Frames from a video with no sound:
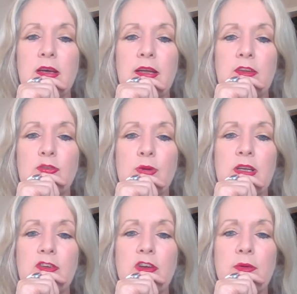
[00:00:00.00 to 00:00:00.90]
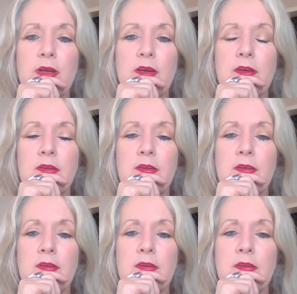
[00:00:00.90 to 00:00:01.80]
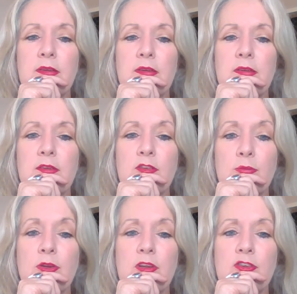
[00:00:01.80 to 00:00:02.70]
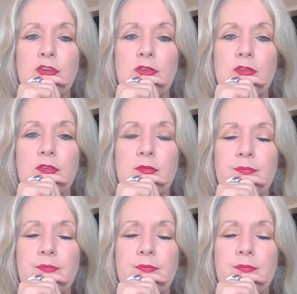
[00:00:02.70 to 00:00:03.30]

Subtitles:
and it's really showing some real issues.